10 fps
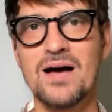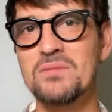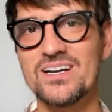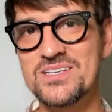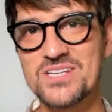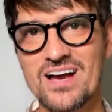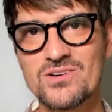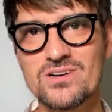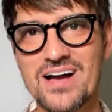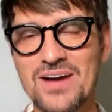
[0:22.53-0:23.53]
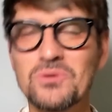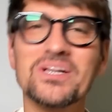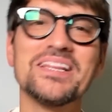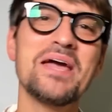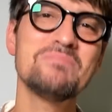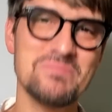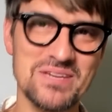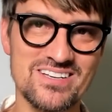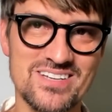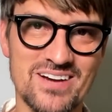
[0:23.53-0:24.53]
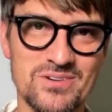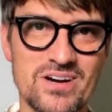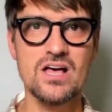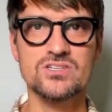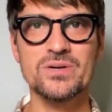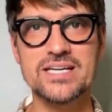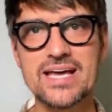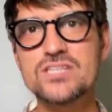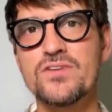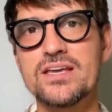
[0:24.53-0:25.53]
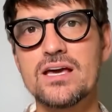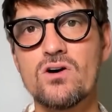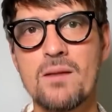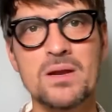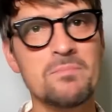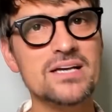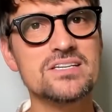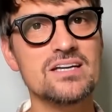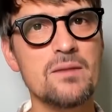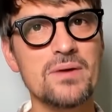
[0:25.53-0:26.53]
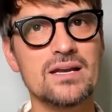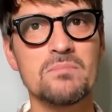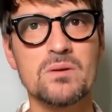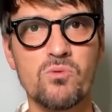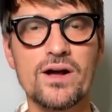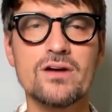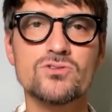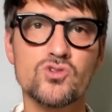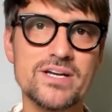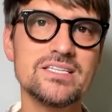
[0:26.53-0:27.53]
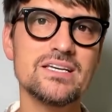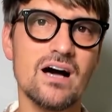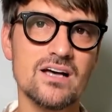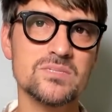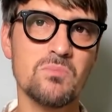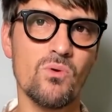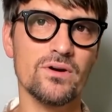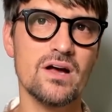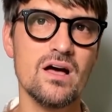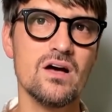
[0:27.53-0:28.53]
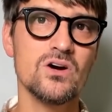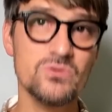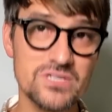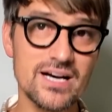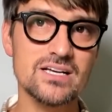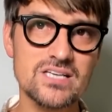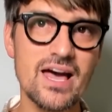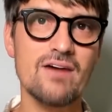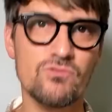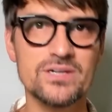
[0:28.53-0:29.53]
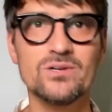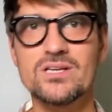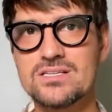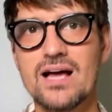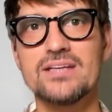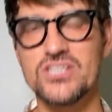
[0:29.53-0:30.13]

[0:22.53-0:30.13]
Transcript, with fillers: I'm not a designer. I don't claim to be a designer. So in today's video, I'm gonna mix it up and I'm gonna bring on Tracy Osborn, who does have real design